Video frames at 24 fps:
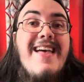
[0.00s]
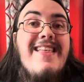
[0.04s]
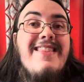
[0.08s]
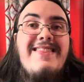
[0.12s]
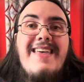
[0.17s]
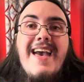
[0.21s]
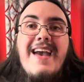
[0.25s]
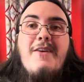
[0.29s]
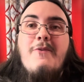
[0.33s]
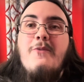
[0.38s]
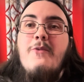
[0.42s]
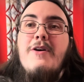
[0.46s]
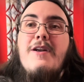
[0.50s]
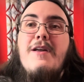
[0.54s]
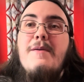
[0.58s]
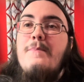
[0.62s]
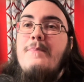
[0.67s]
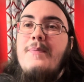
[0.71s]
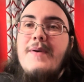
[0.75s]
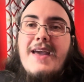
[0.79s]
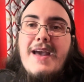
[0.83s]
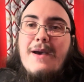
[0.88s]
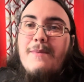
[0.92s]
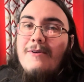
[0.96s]
They wouldn't
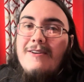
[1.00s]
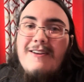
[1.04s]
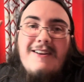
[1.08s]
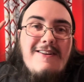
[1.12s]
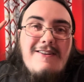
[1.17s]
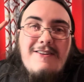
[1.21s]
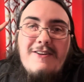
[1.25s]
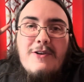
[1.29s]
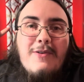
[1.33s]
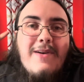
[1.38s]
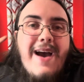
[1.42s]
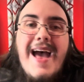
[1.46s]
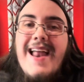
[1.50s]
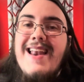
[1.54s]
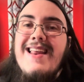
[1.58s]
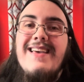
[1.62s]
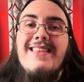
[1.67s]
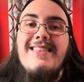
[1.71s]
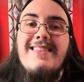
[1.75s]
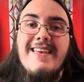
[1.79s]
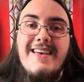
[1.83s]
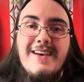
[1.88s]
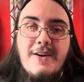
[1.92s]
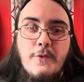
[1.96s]
be able to do
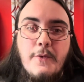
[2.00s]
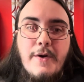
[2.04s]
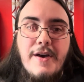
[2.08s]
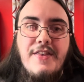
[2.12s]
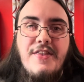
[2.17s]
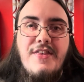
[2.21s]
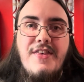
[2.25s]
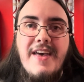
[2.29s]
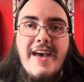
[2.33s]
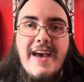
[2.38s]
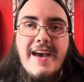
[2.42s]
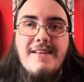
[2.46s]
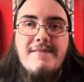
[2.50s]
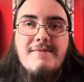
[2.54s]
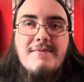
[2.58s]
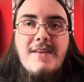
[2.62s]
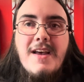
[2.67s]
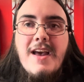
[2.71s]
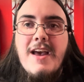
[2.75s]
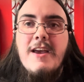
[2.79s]
anything with it.